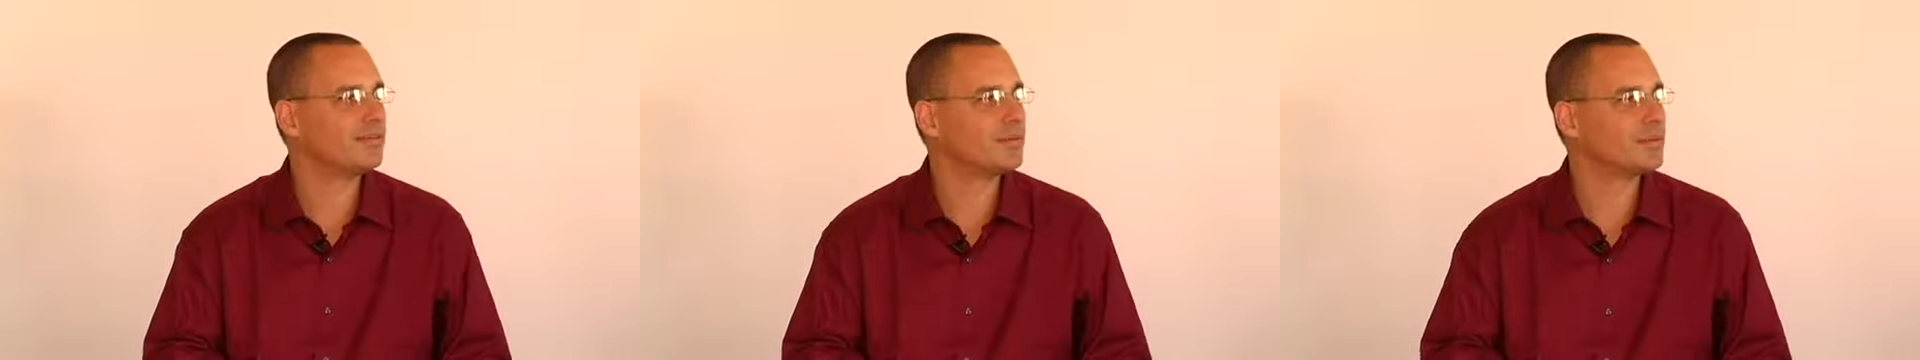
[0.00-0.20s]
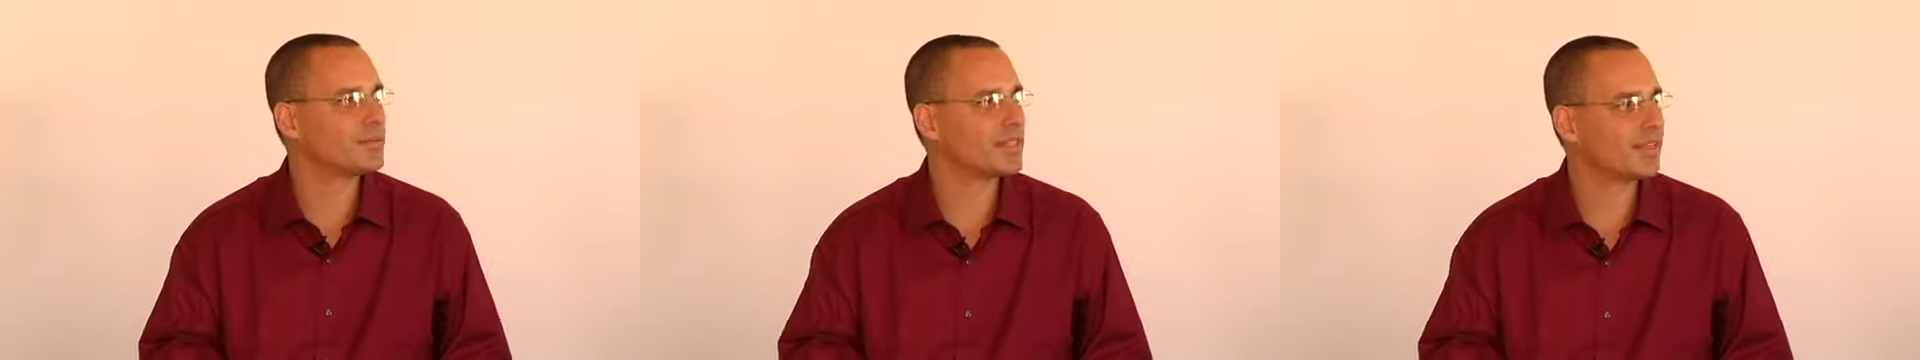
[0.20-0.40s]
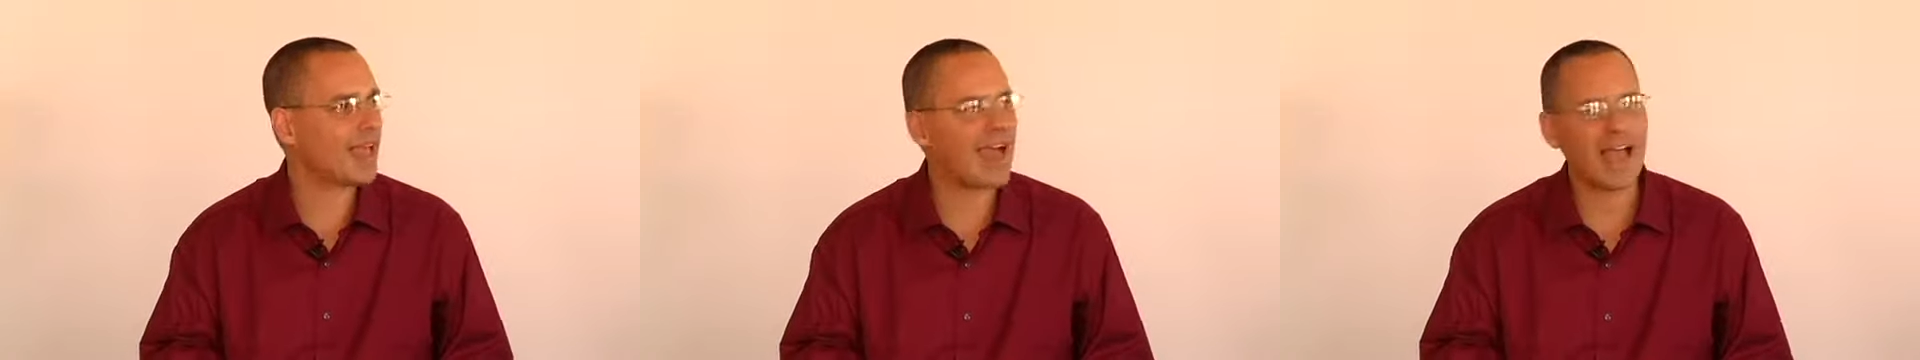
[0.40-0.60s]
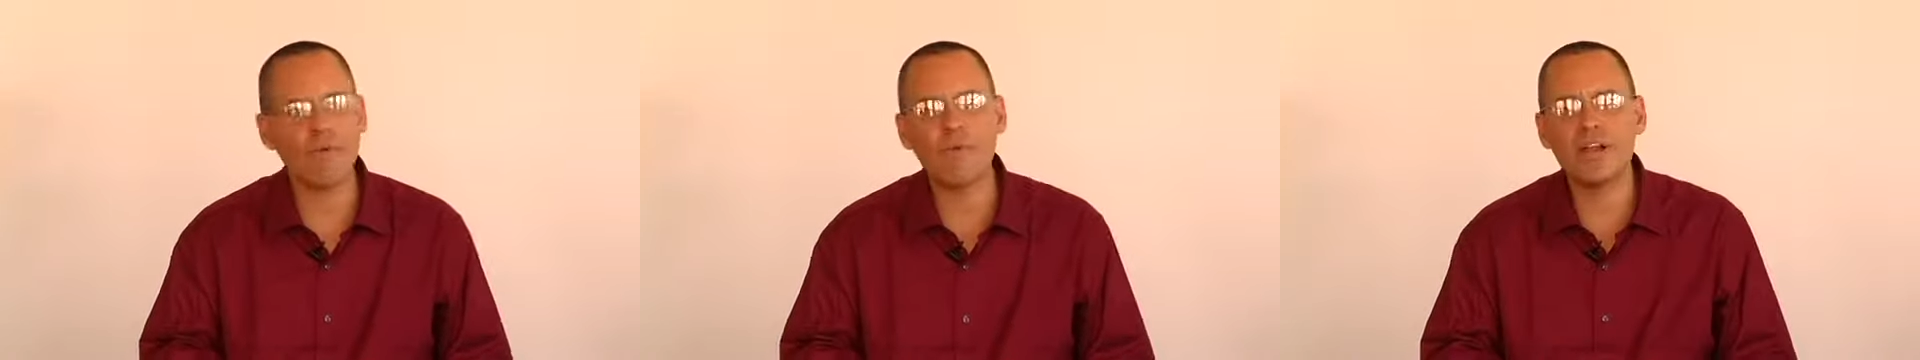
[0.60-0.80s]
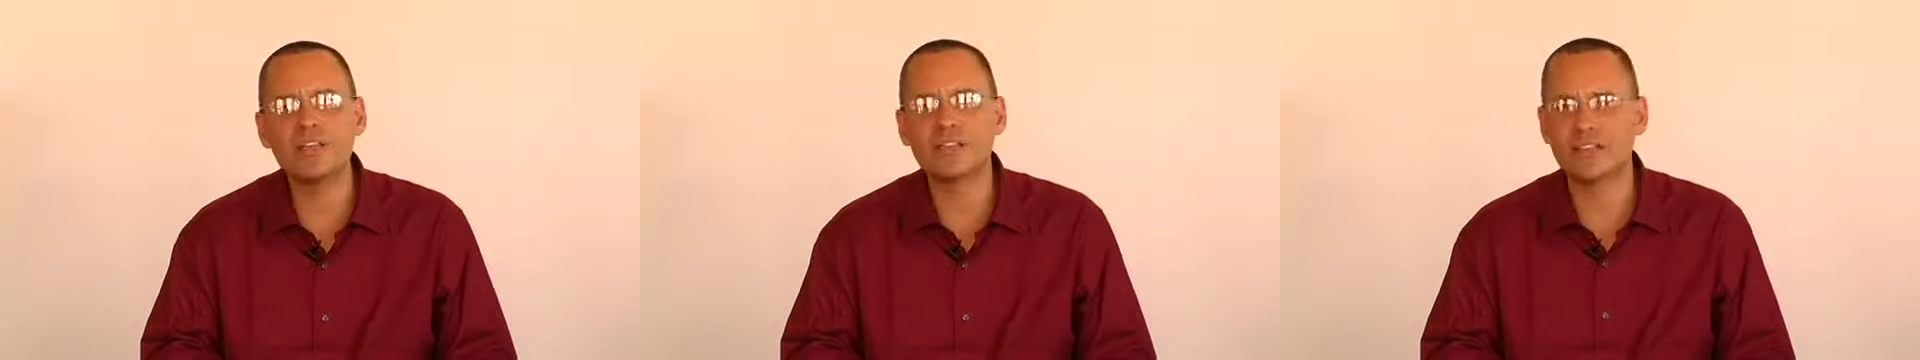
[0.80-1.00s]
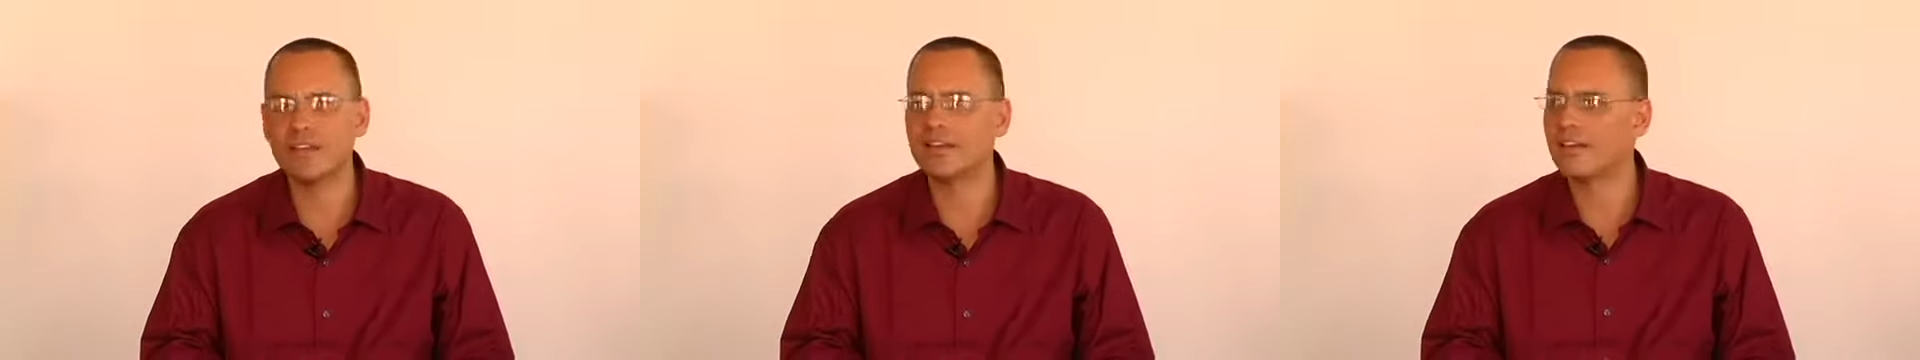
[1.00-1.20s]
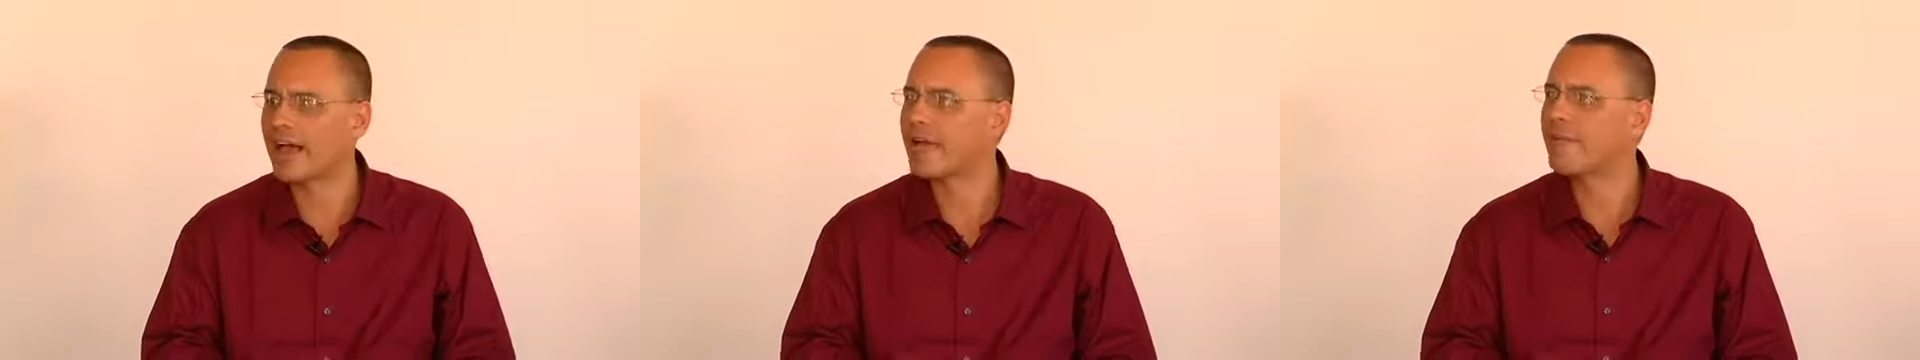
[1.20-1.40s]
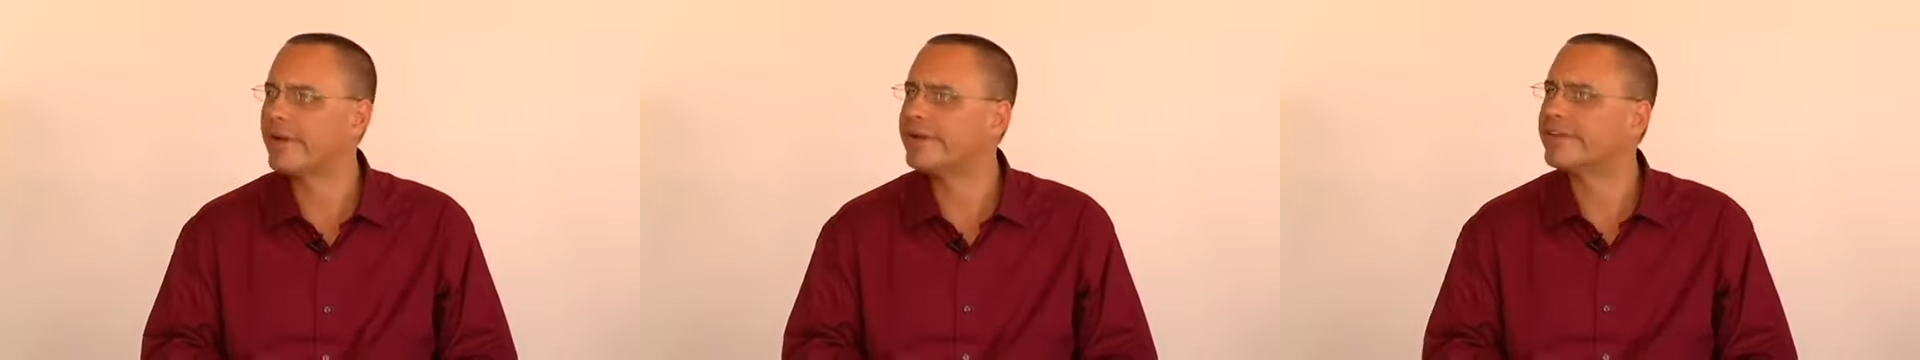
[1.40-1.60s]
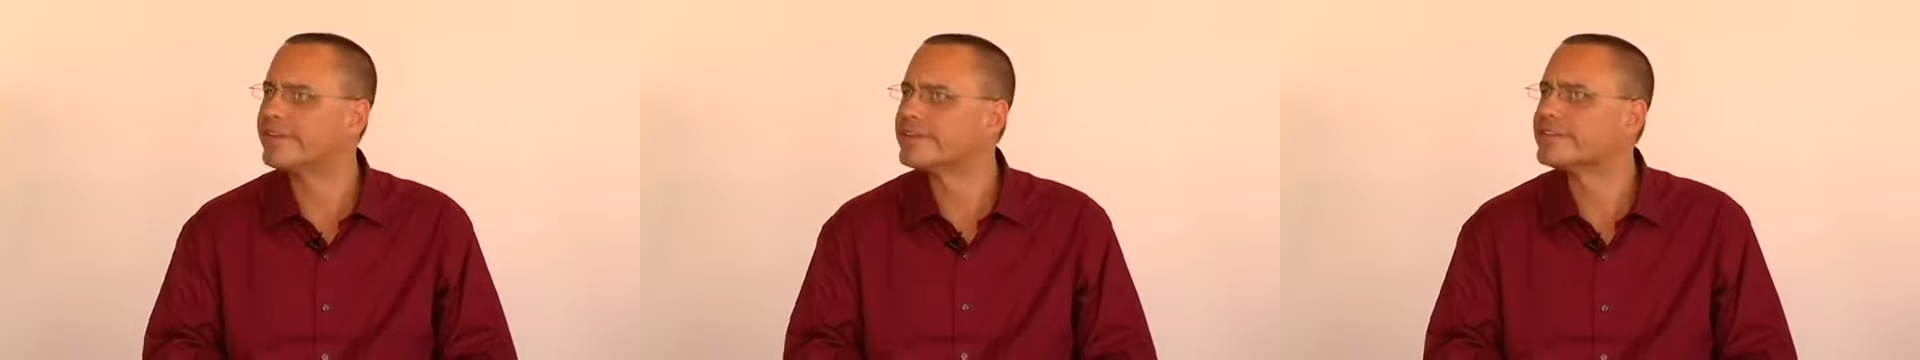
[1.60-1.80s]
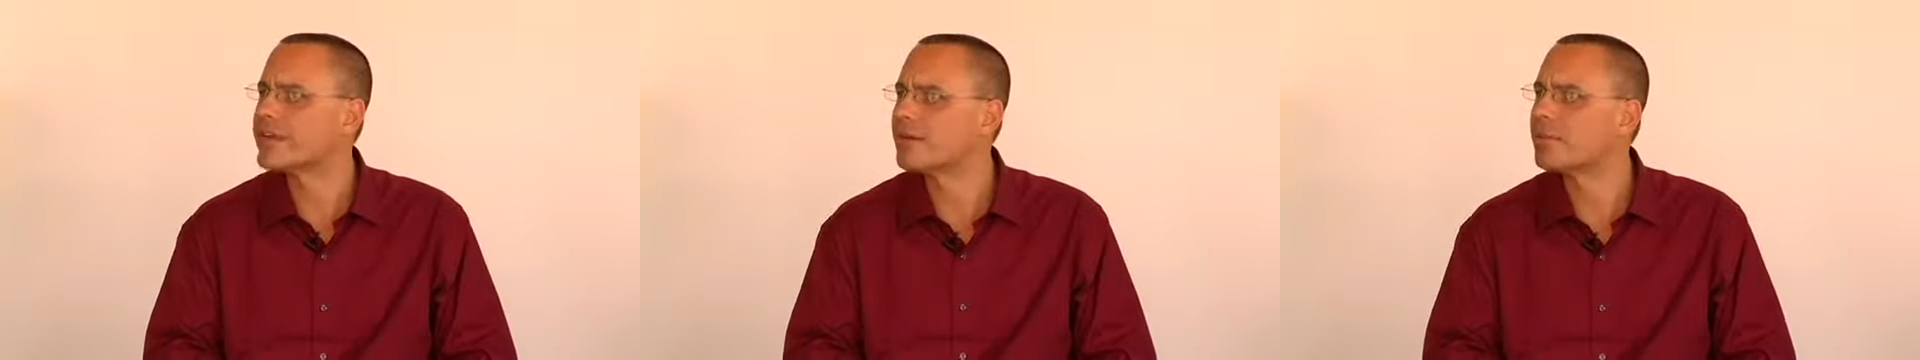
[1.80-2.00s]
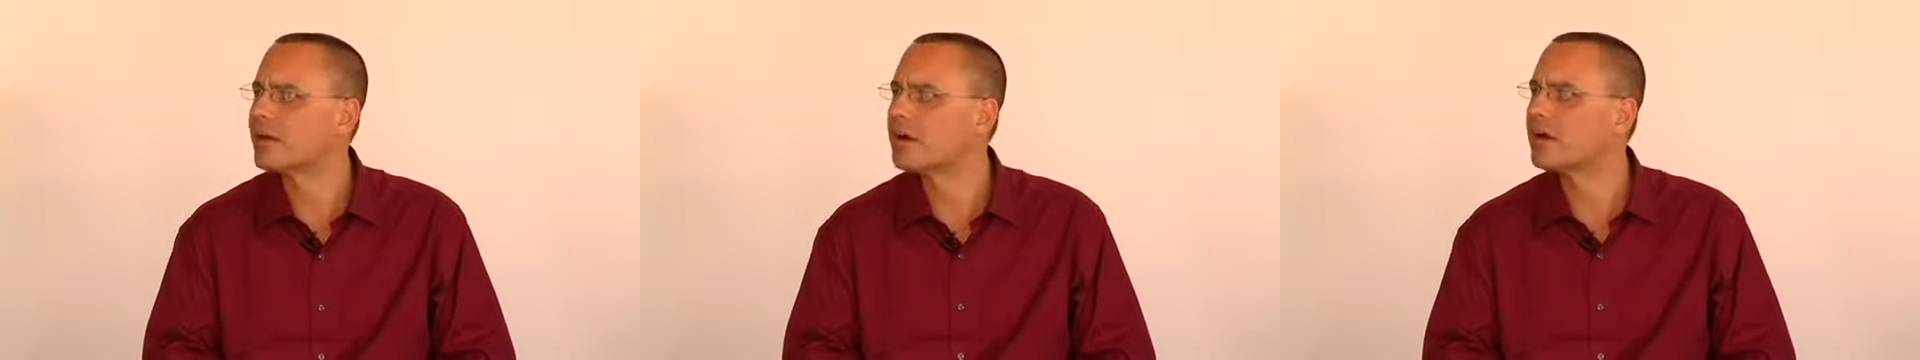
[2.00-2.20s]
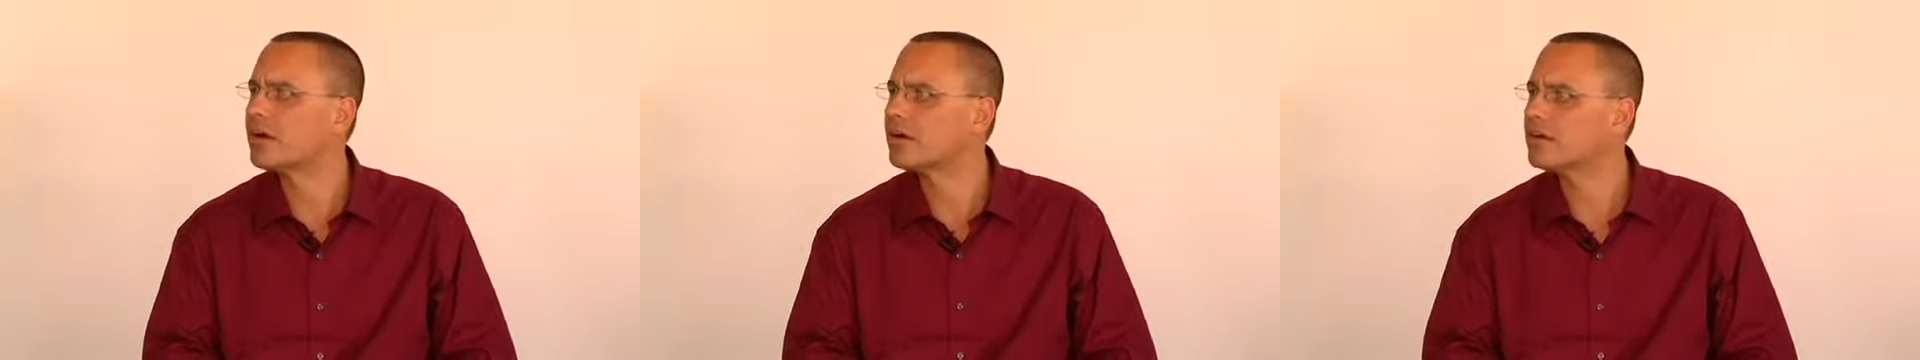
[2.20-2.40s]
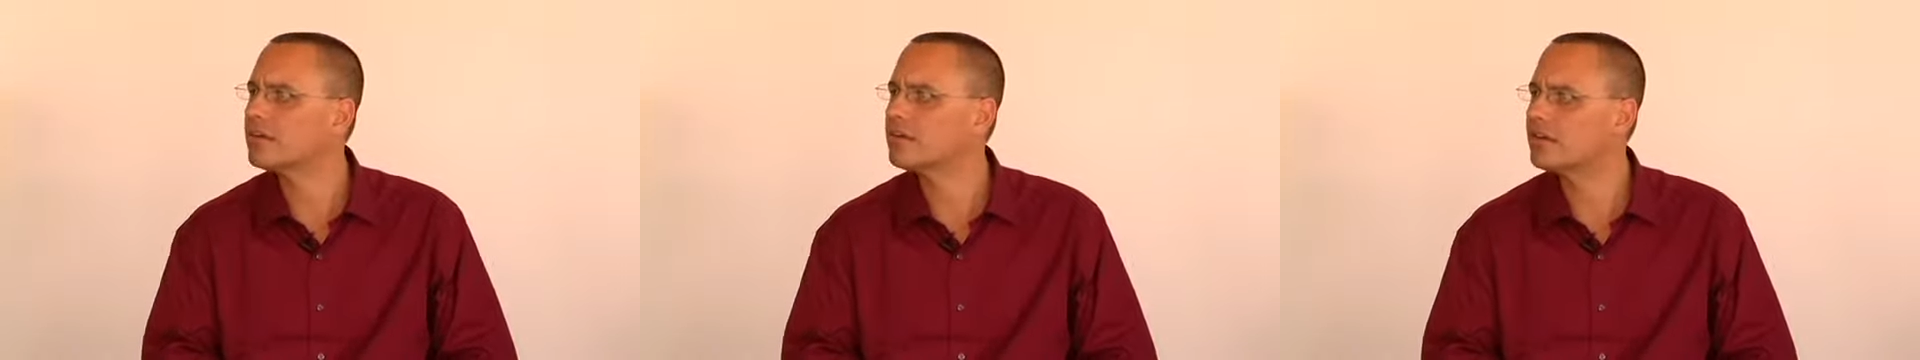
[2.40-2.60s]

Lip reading: You say, yeah, I went to the seminar.